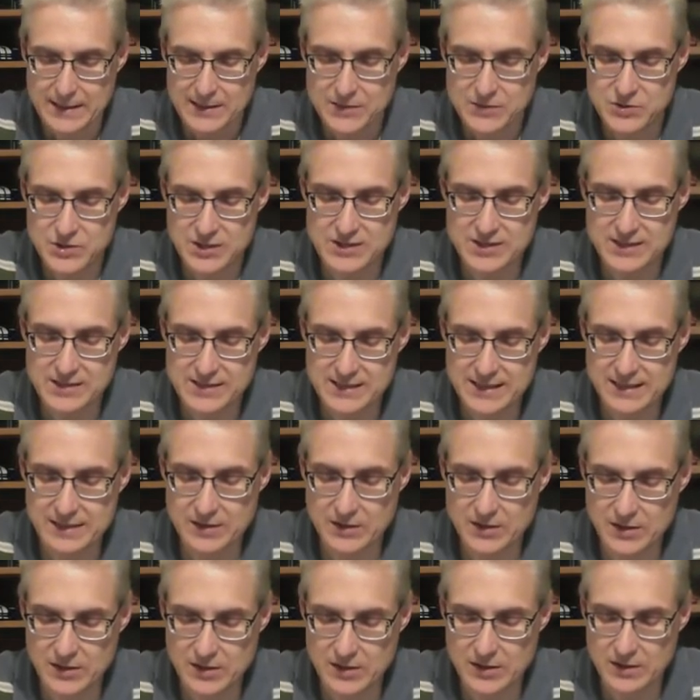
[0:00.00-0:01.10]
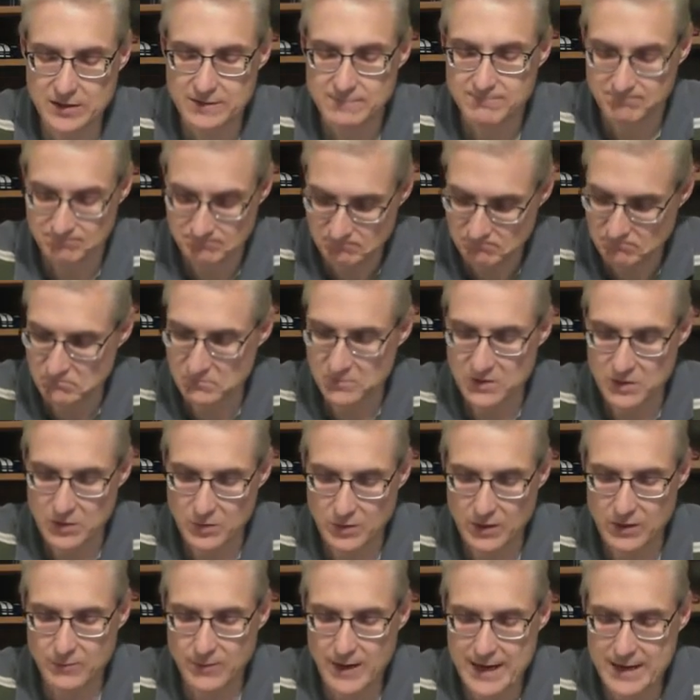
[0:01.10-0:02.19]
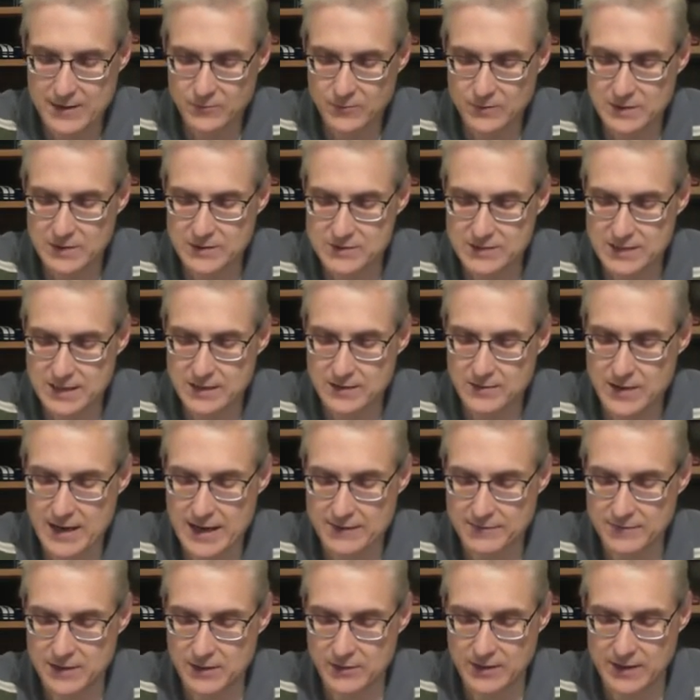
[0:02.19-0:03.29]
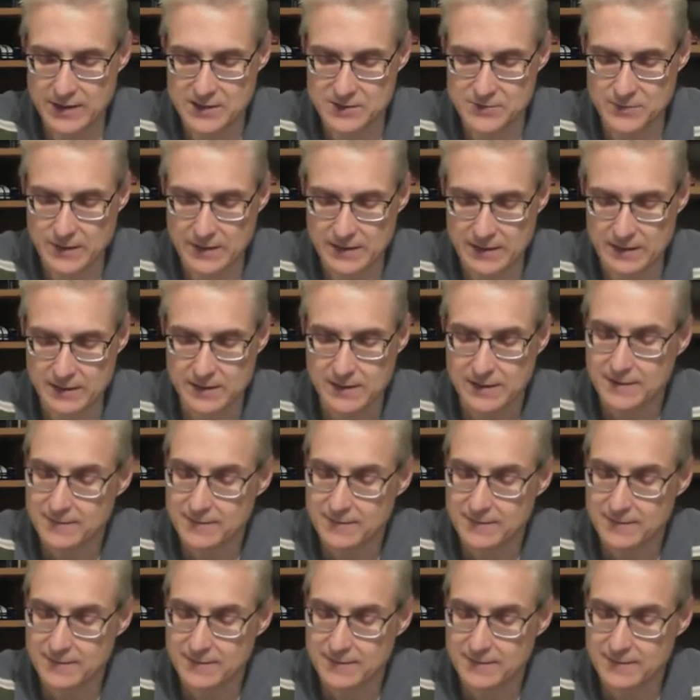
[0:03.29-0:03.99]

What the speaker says: Jesus said to her, "You are right when you say you have no husband.